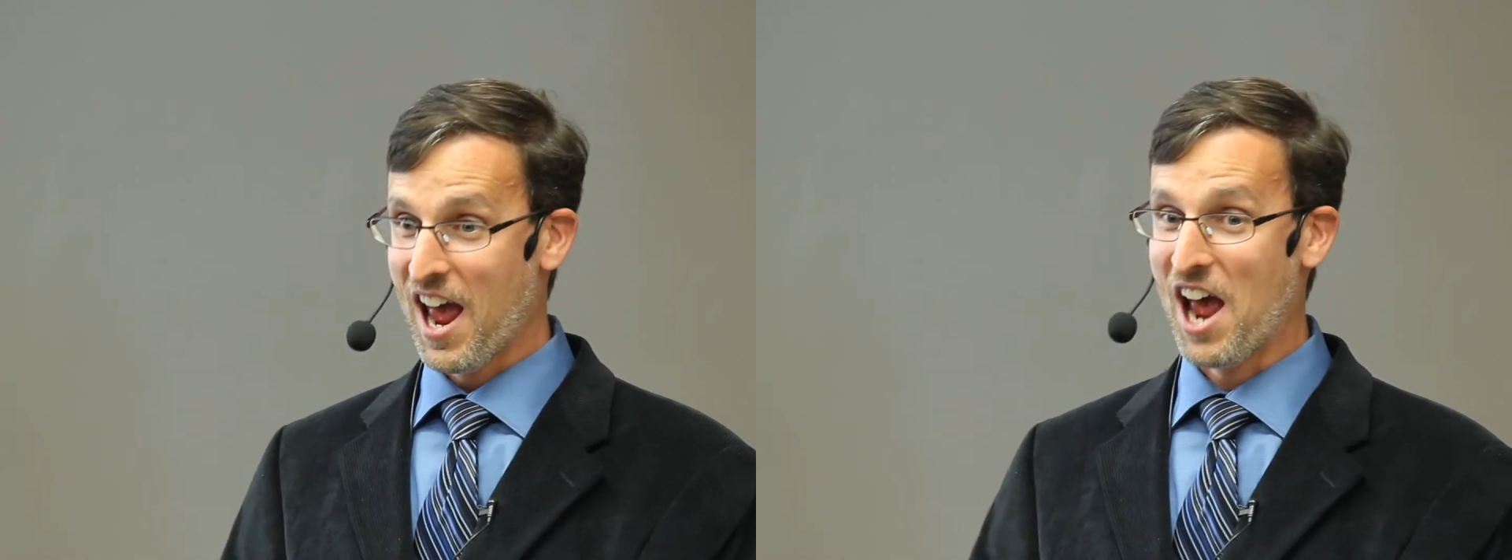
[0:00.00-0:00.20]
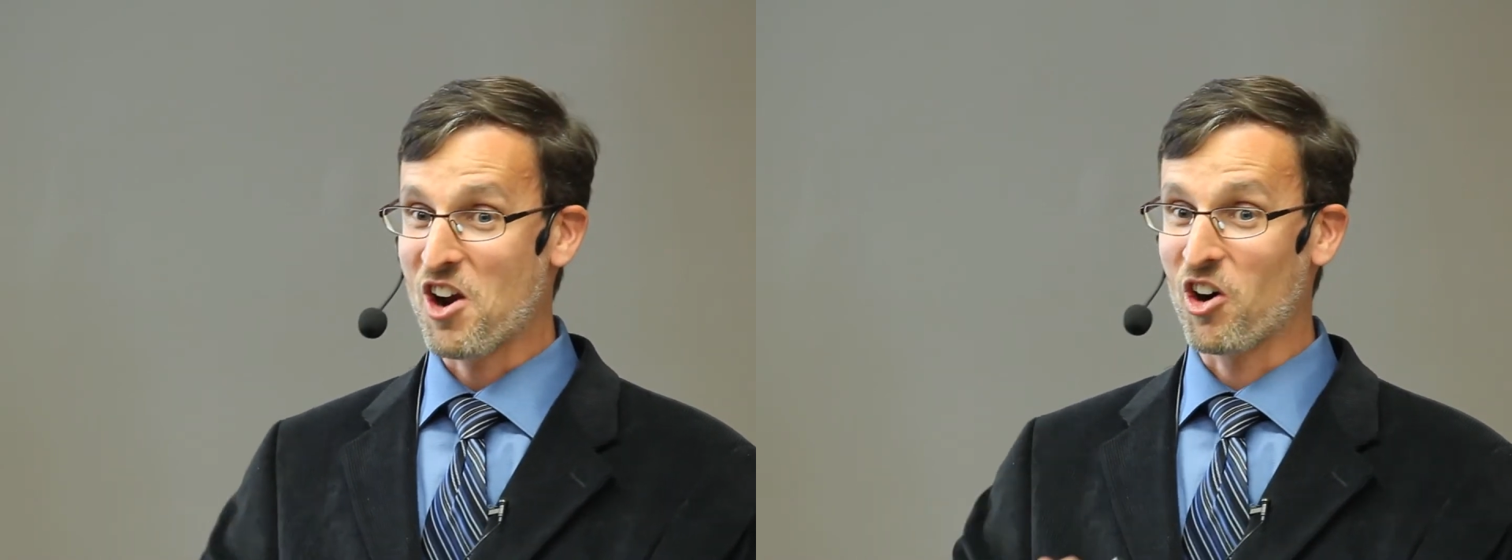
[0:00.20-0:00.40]

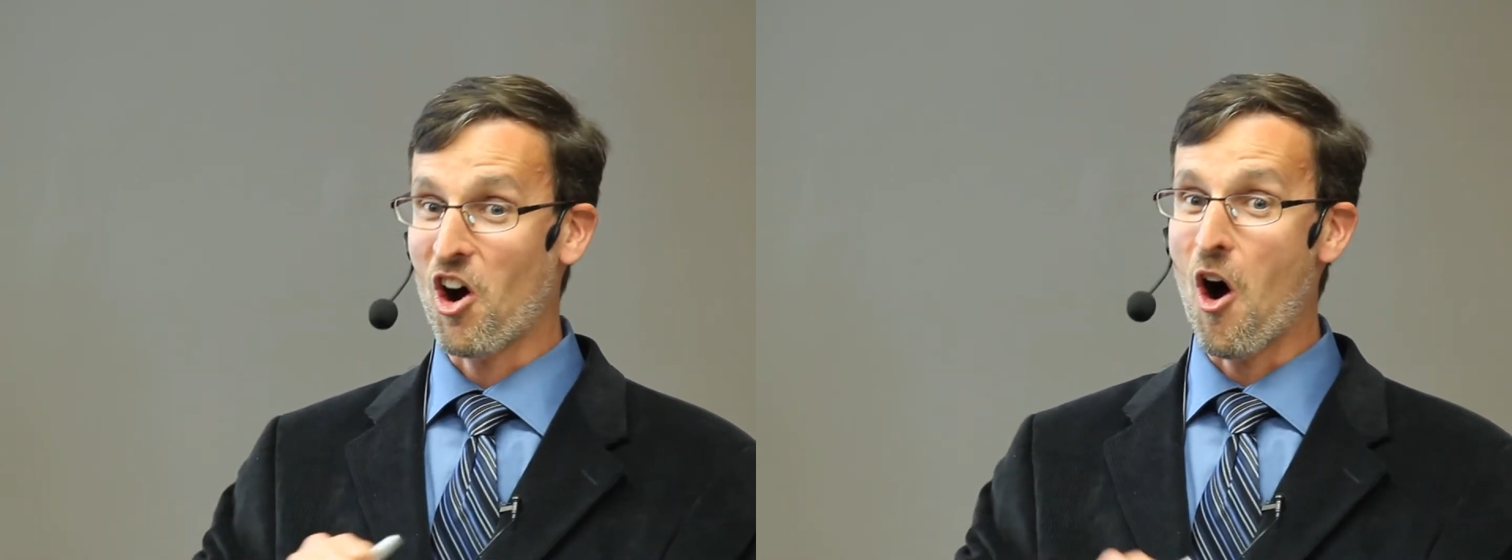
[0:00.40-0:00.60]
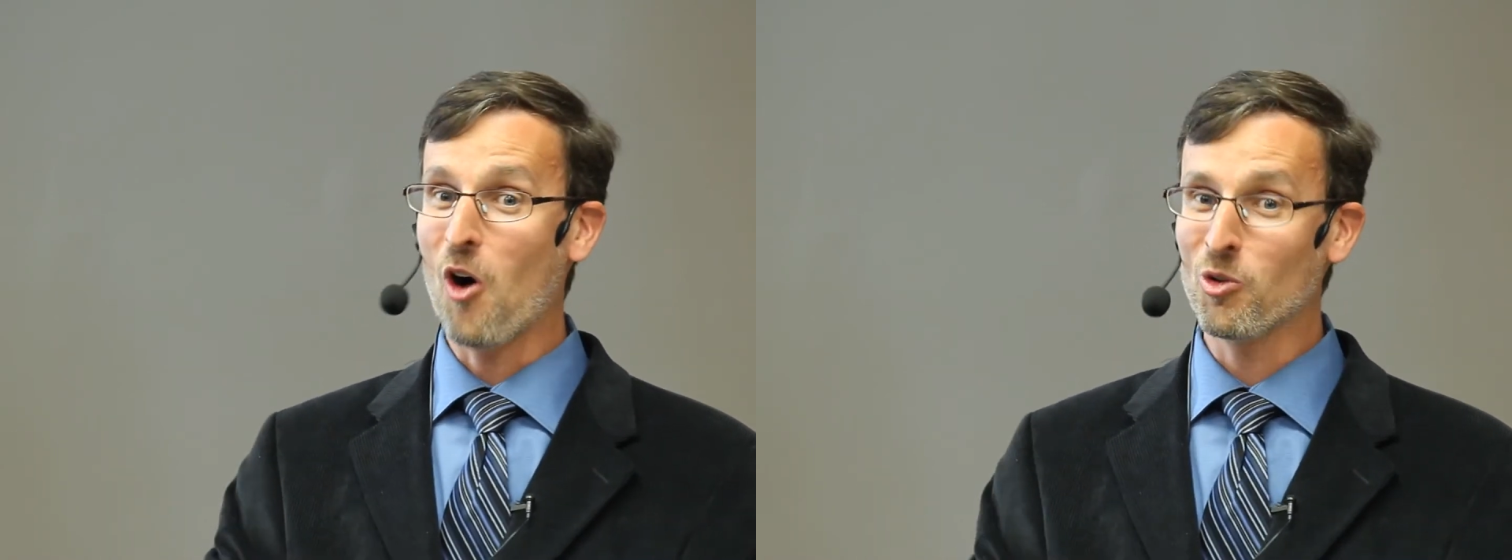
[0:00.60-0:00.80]
and are
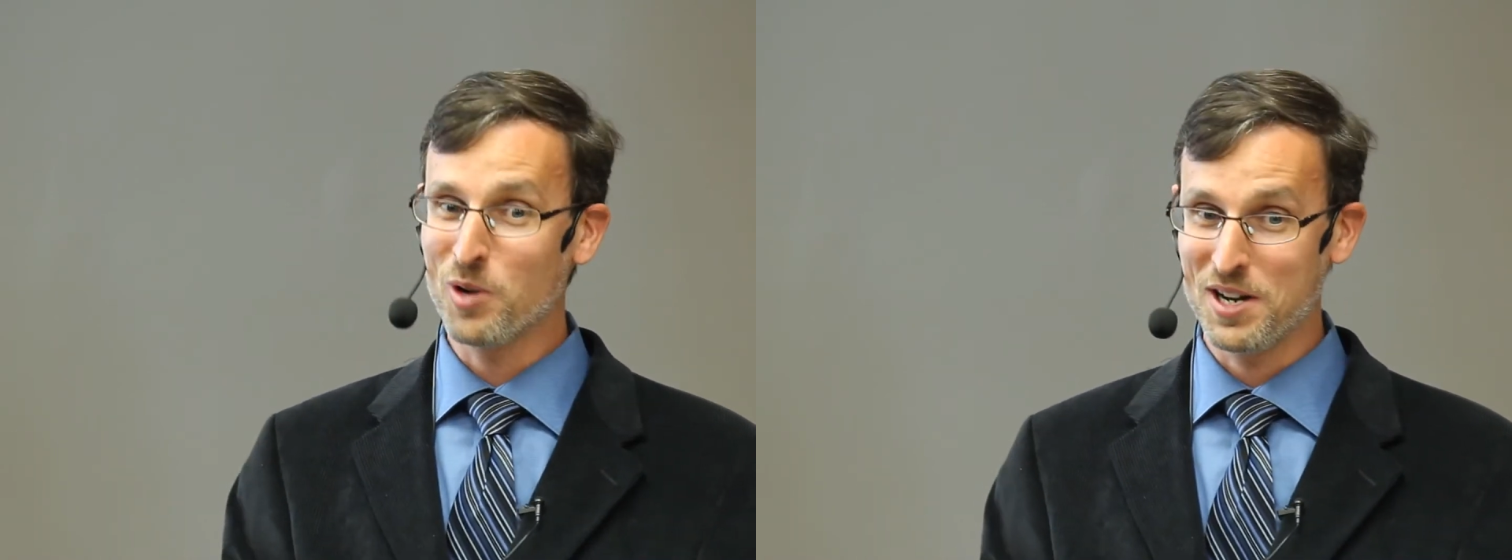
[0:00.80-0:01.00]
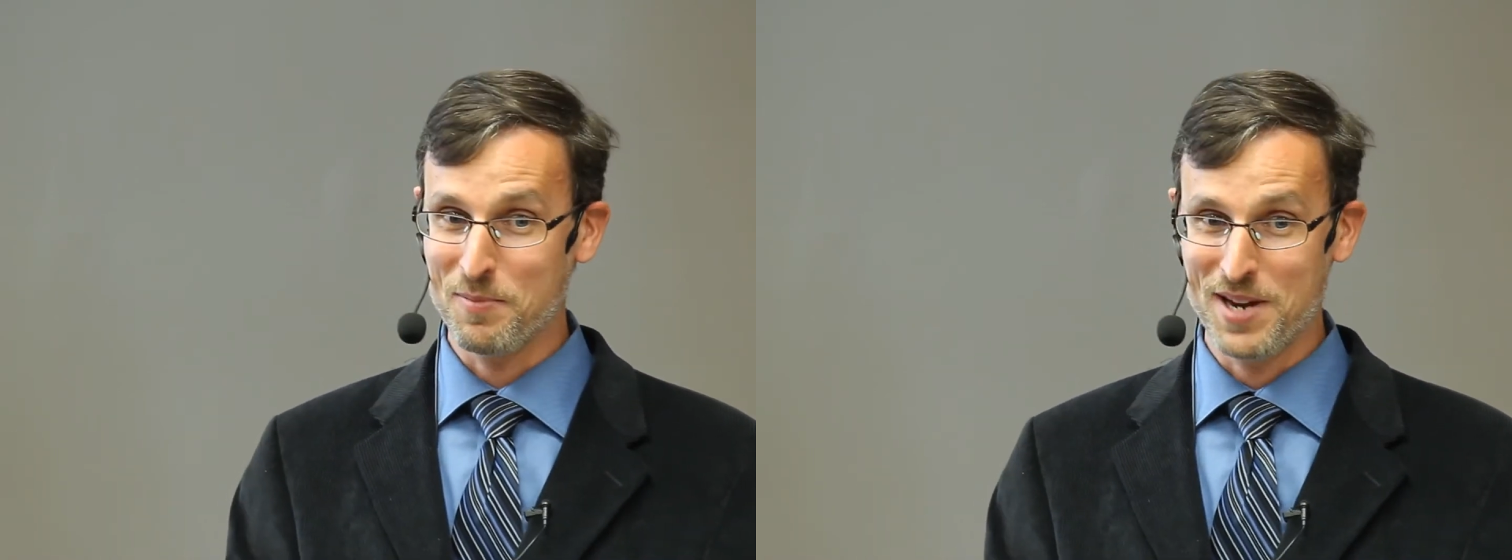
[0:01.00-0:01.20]

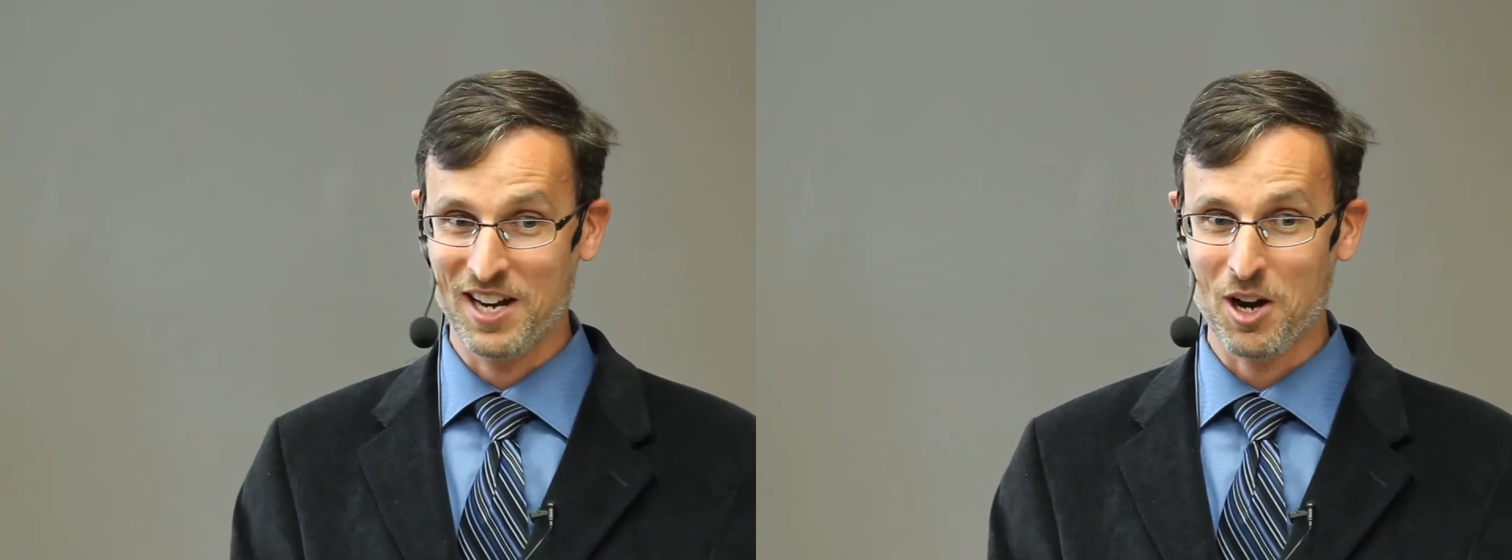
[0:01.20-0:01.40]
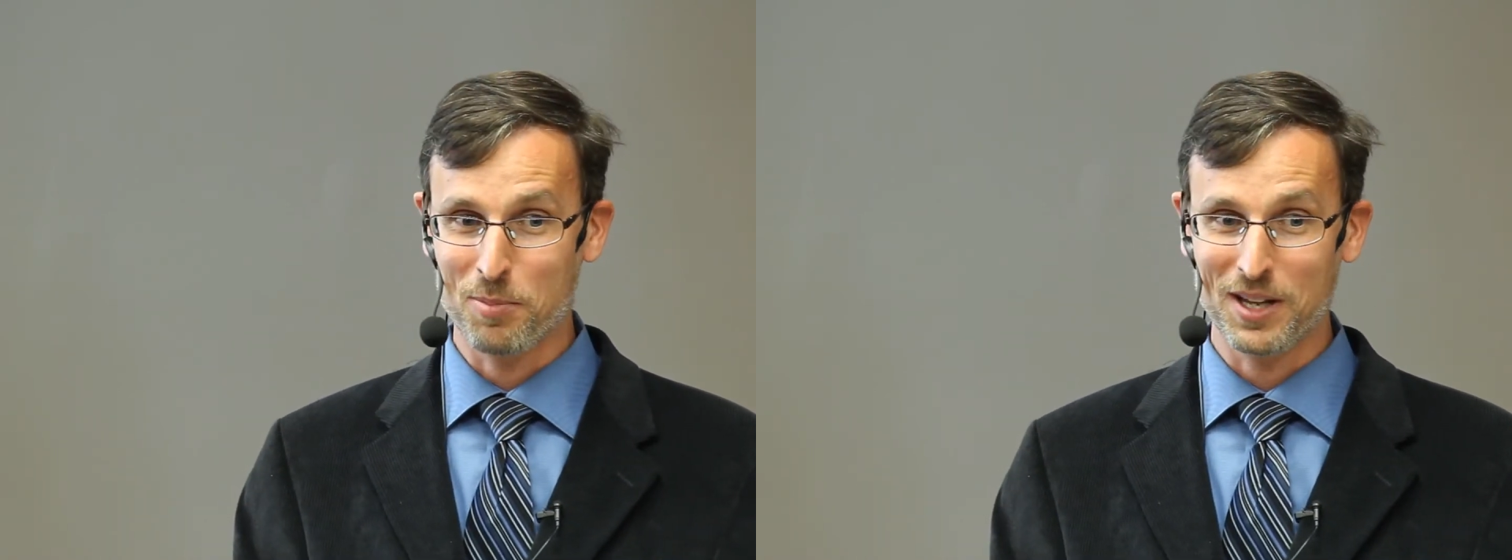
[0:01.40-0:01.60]
already being